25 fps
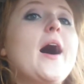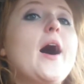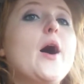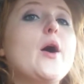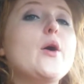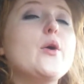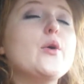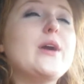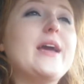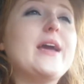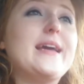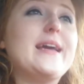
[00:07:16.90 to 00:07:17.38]

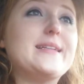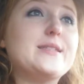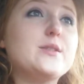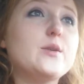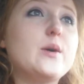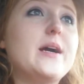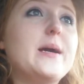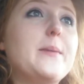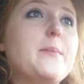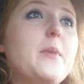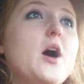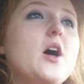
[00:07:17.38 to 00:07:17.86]
Okay, so
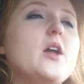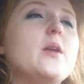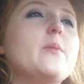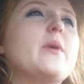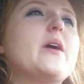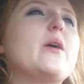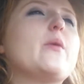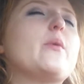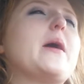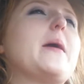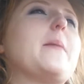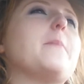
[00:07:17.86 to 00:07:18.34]
I'm on
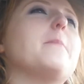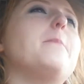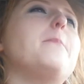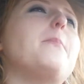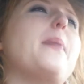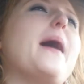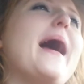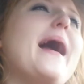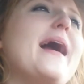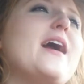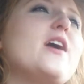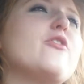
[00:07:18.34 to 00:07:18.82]
my way
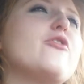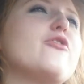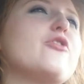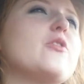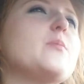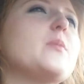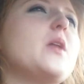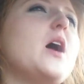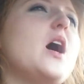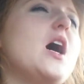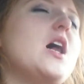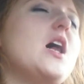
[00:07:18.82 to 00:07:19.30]
back
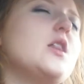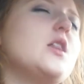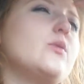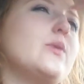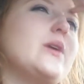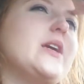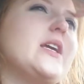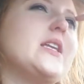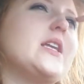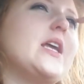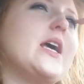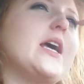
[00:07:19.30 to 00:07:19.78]
from the
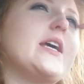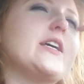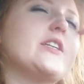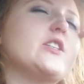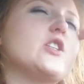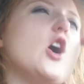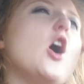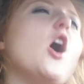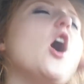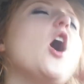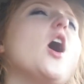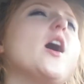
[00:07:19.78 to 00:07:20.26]
Halloween and
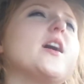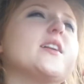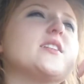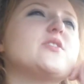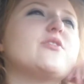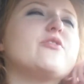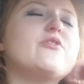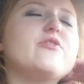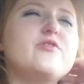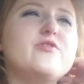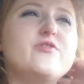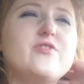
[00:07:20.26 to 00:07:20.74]

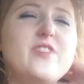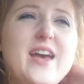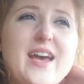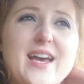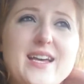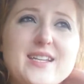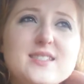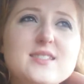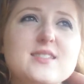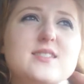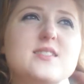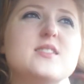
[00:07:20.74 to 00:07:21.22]

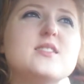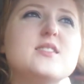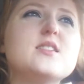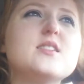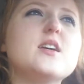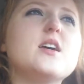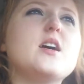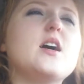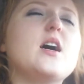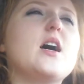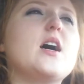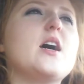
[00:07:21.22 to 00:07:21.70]
Hauntfest.
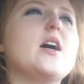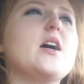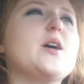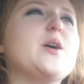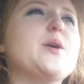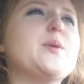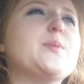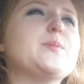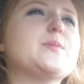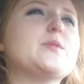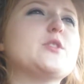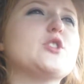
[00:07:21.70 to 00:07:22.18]

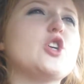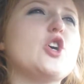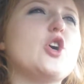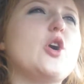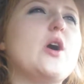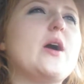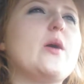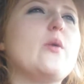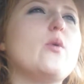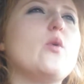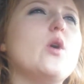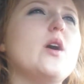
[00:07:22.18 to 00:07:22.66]
So
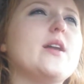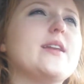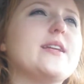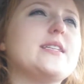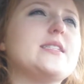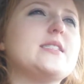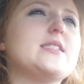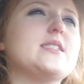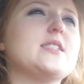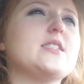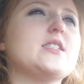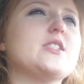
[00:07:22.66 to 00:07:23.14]
I
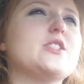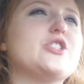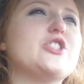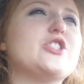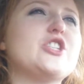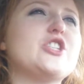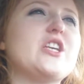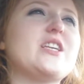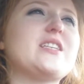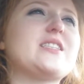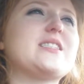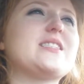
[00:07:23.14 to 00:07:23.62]
wanted to
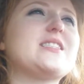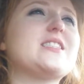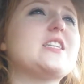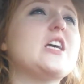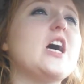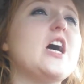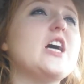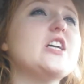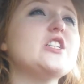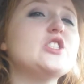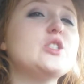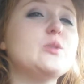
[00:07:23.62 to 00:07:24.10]
just
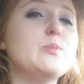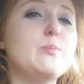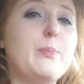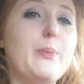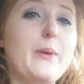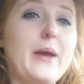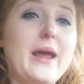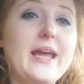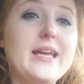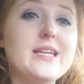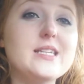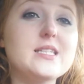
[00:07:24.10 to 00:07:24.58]
touch
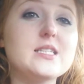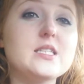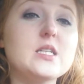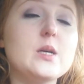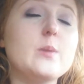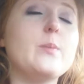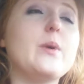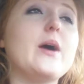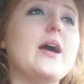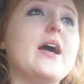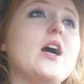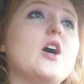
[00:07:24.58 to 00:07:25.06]
base
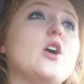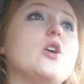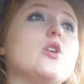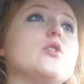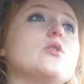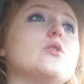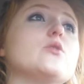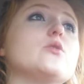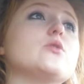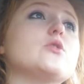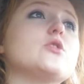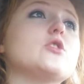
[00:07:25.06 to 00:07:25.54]
about